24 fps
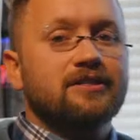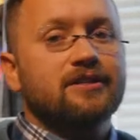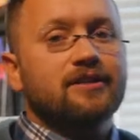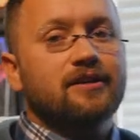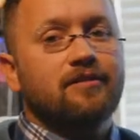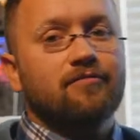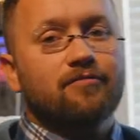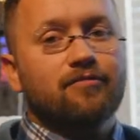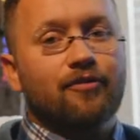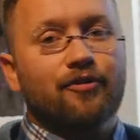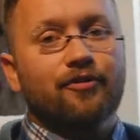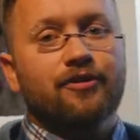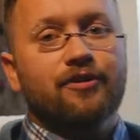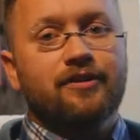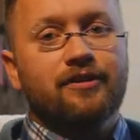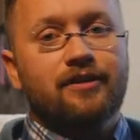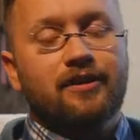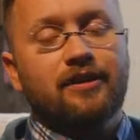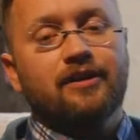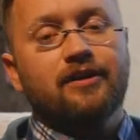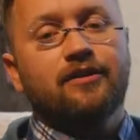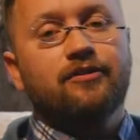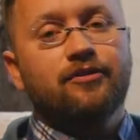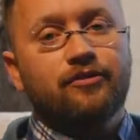converted
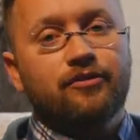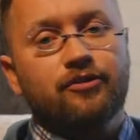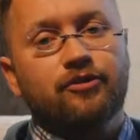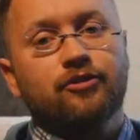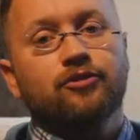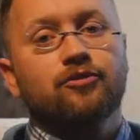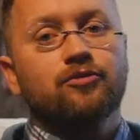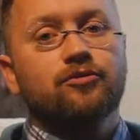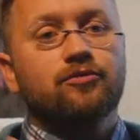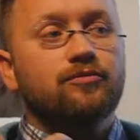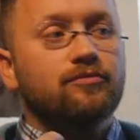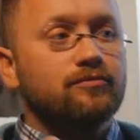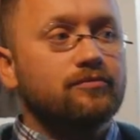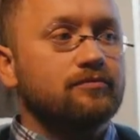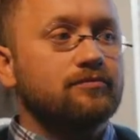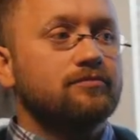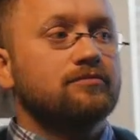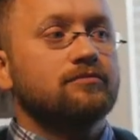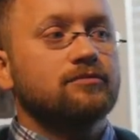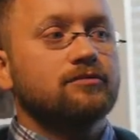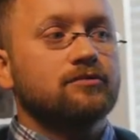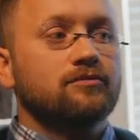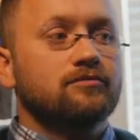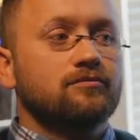into
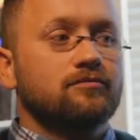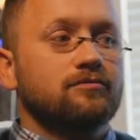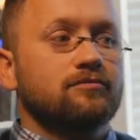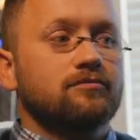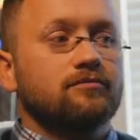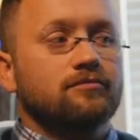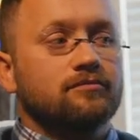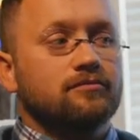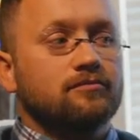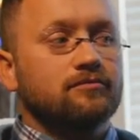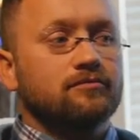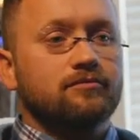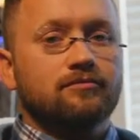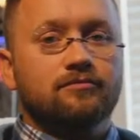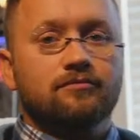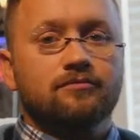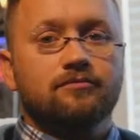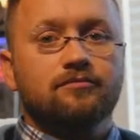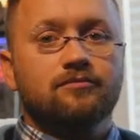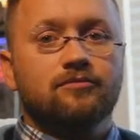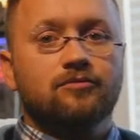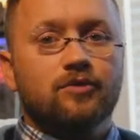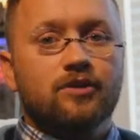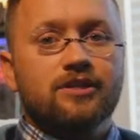
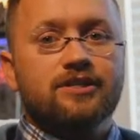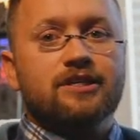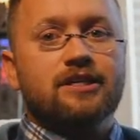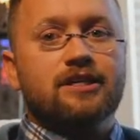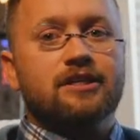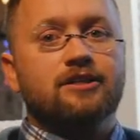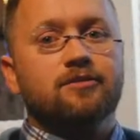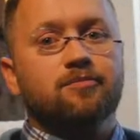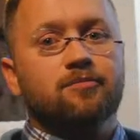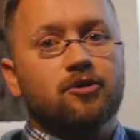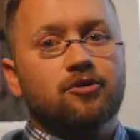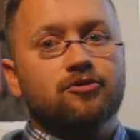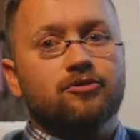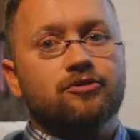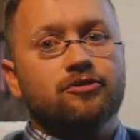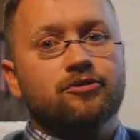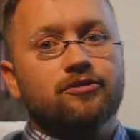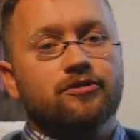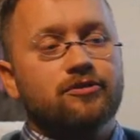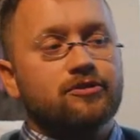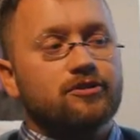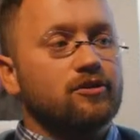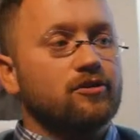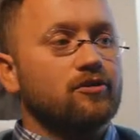risk exposure.
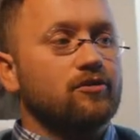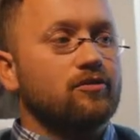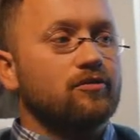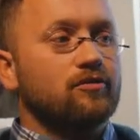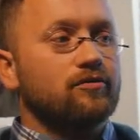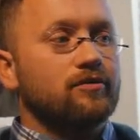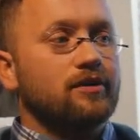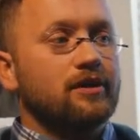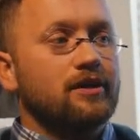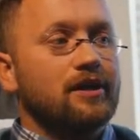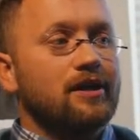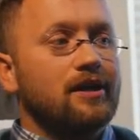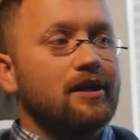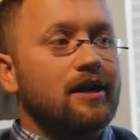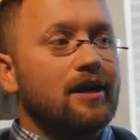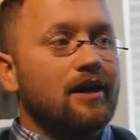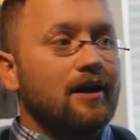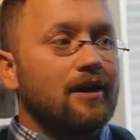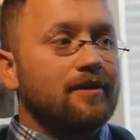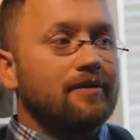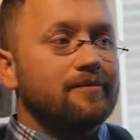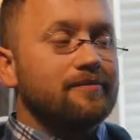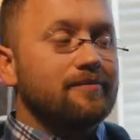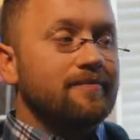So
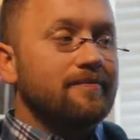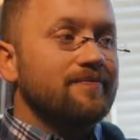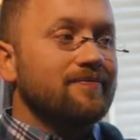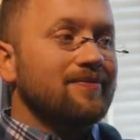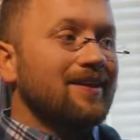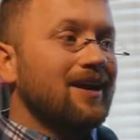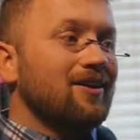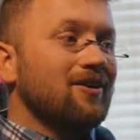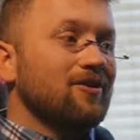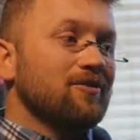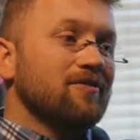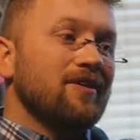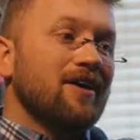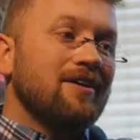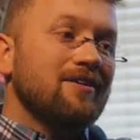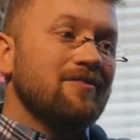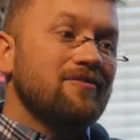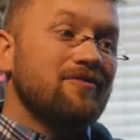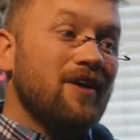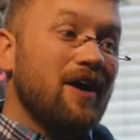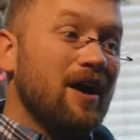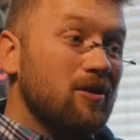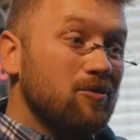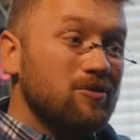I don't know.
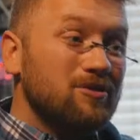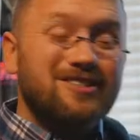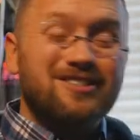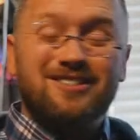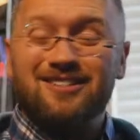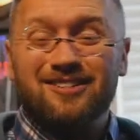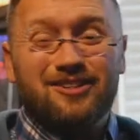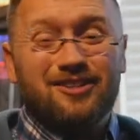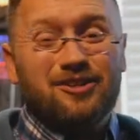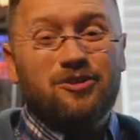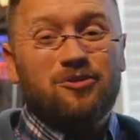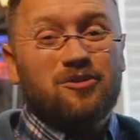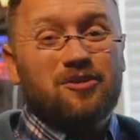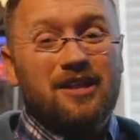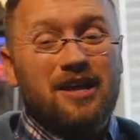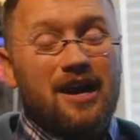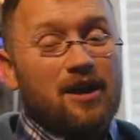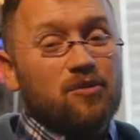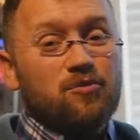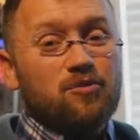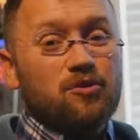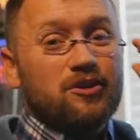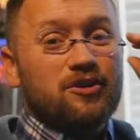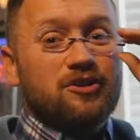If I was doing, I
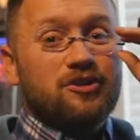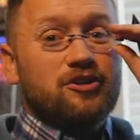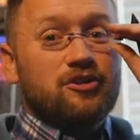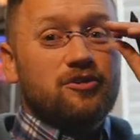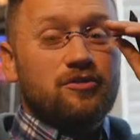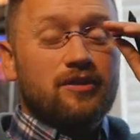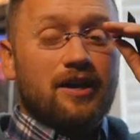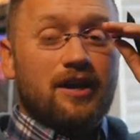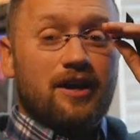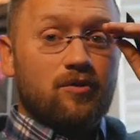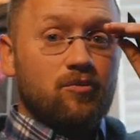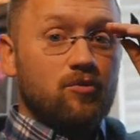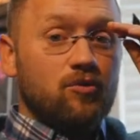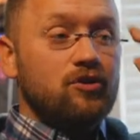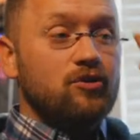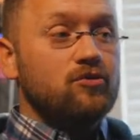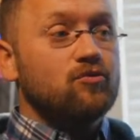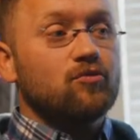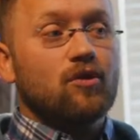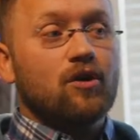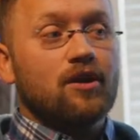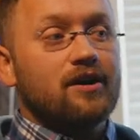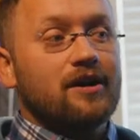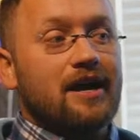wouldn't do that. I wouldn't
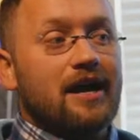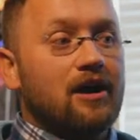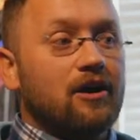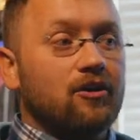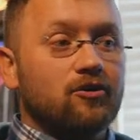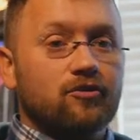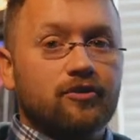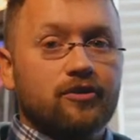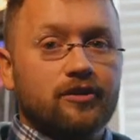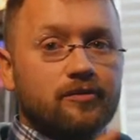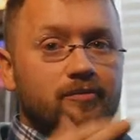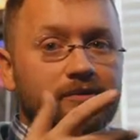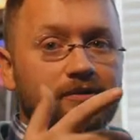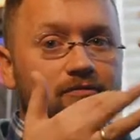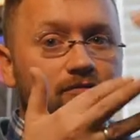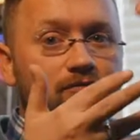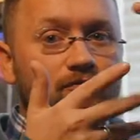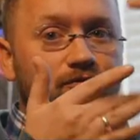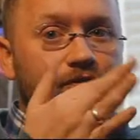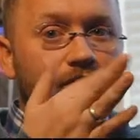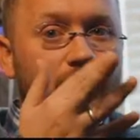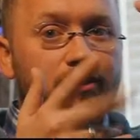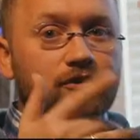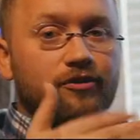run an algorithm and
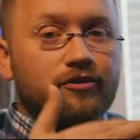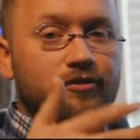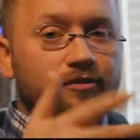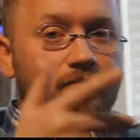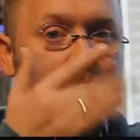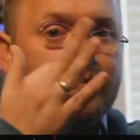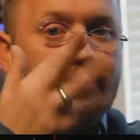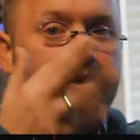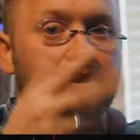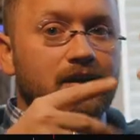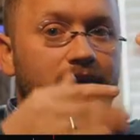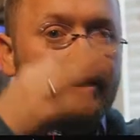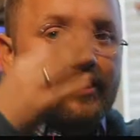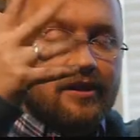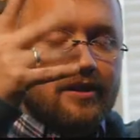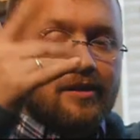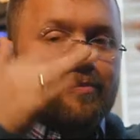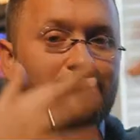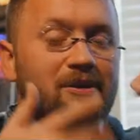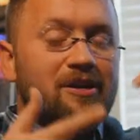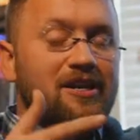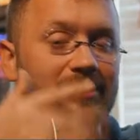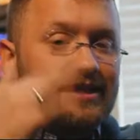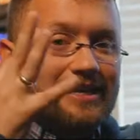flicker the
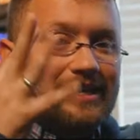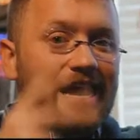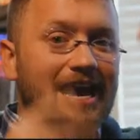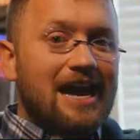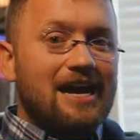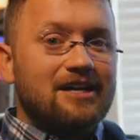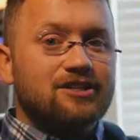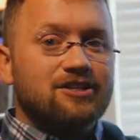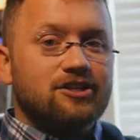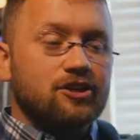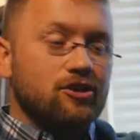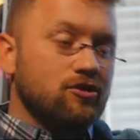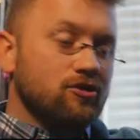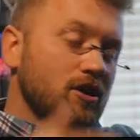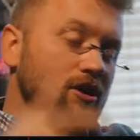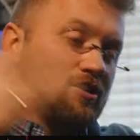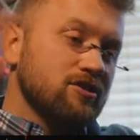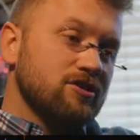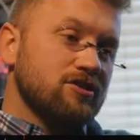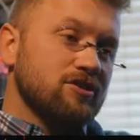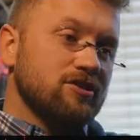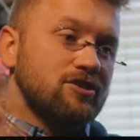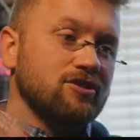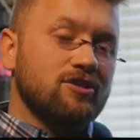bid and the ask
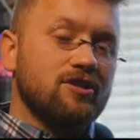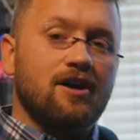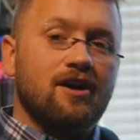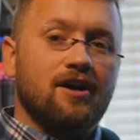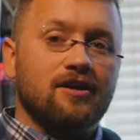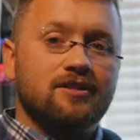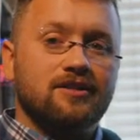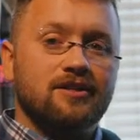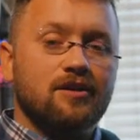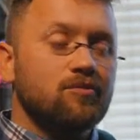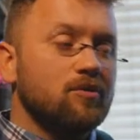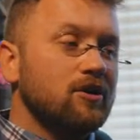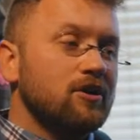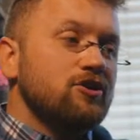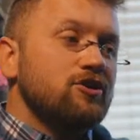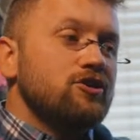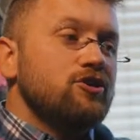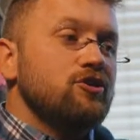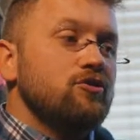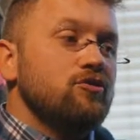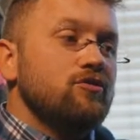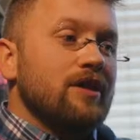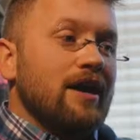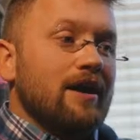across the stocks. I wouldn't
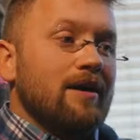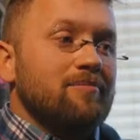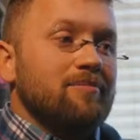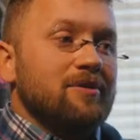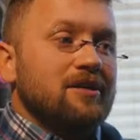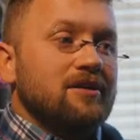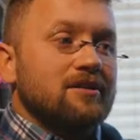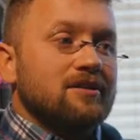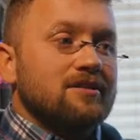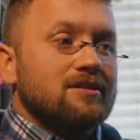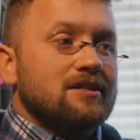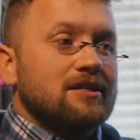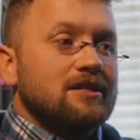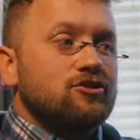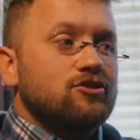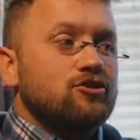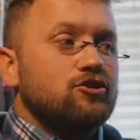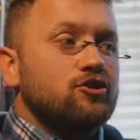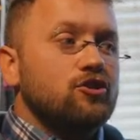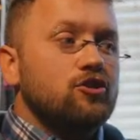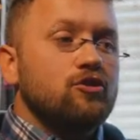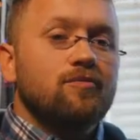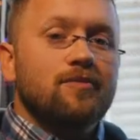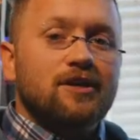do that because it's
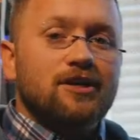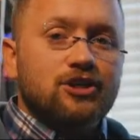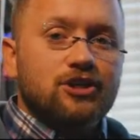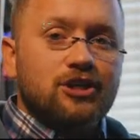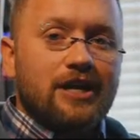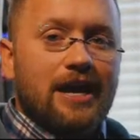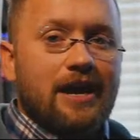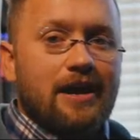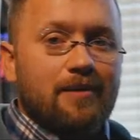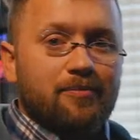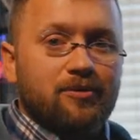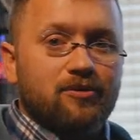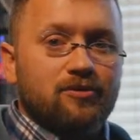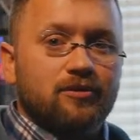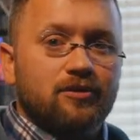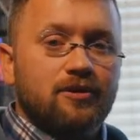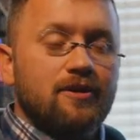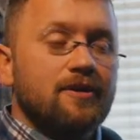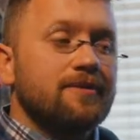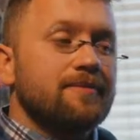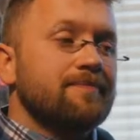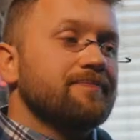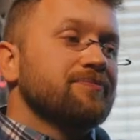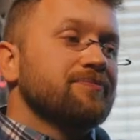too much capital
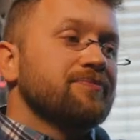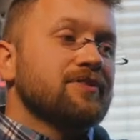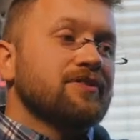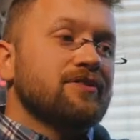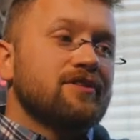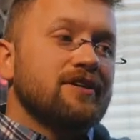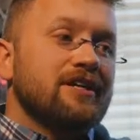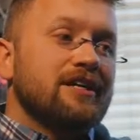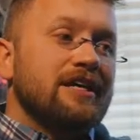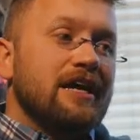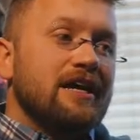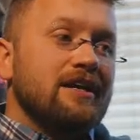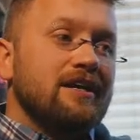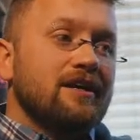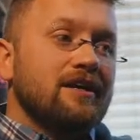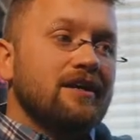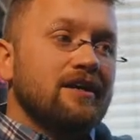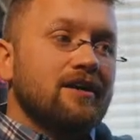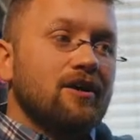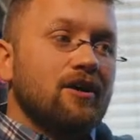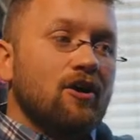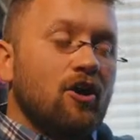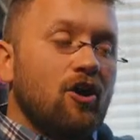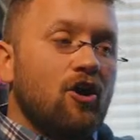to get
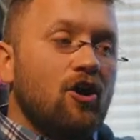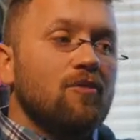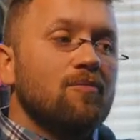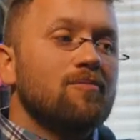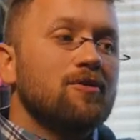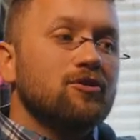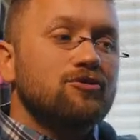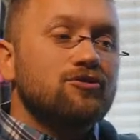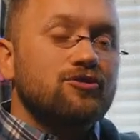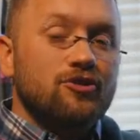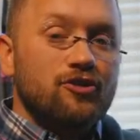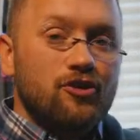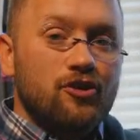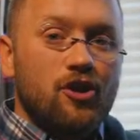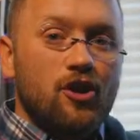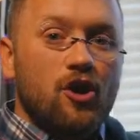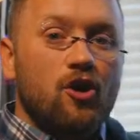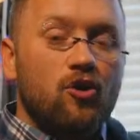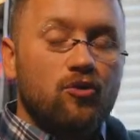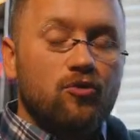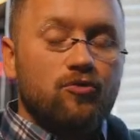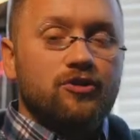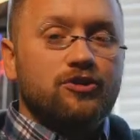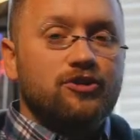almost
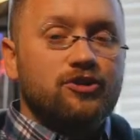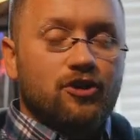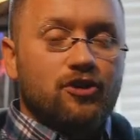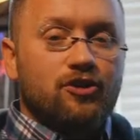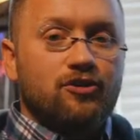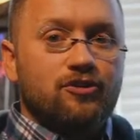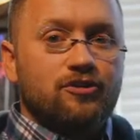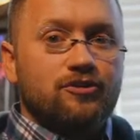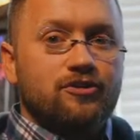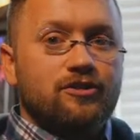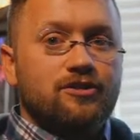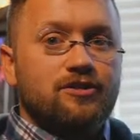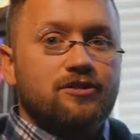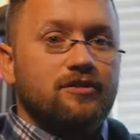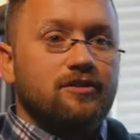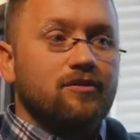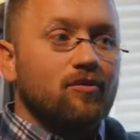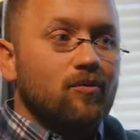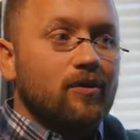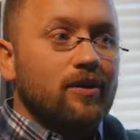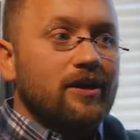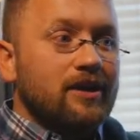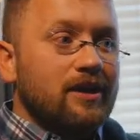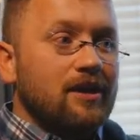no returns.
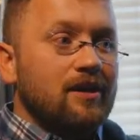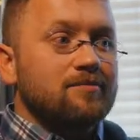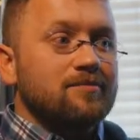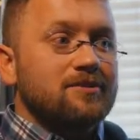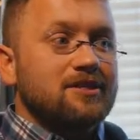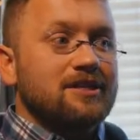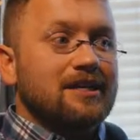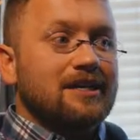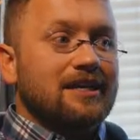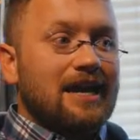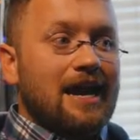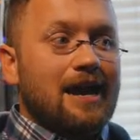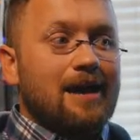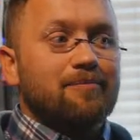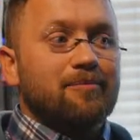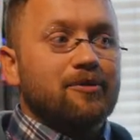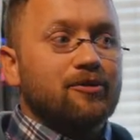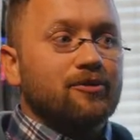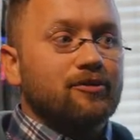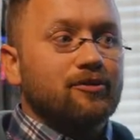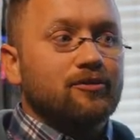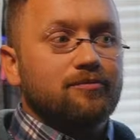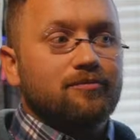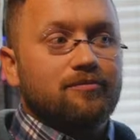When it comes to
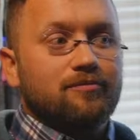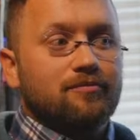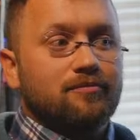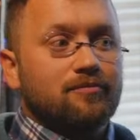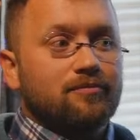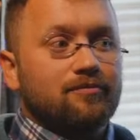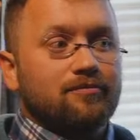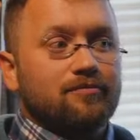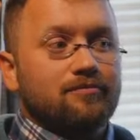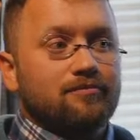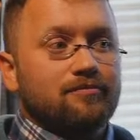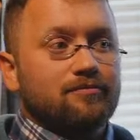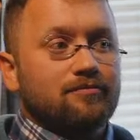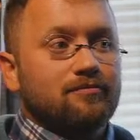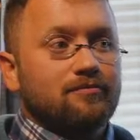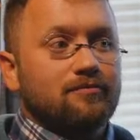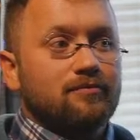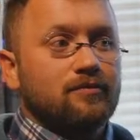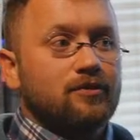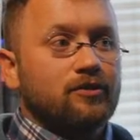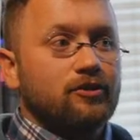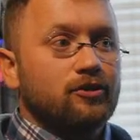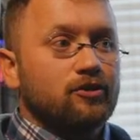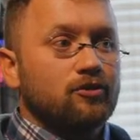capital,
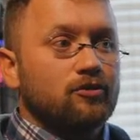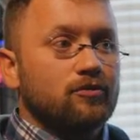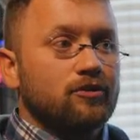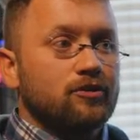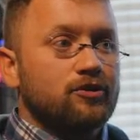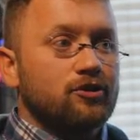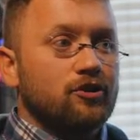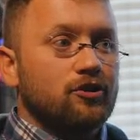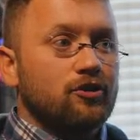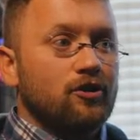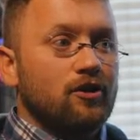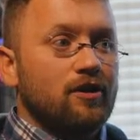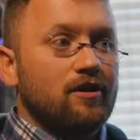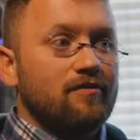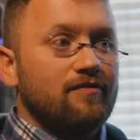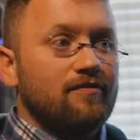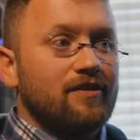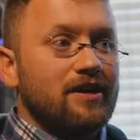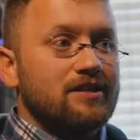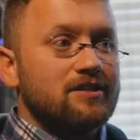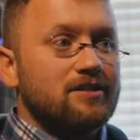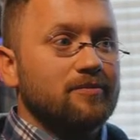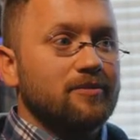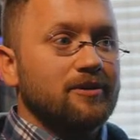your return on
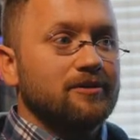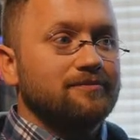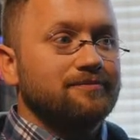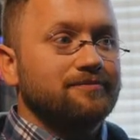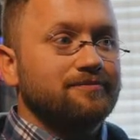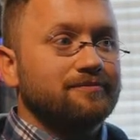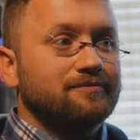investment,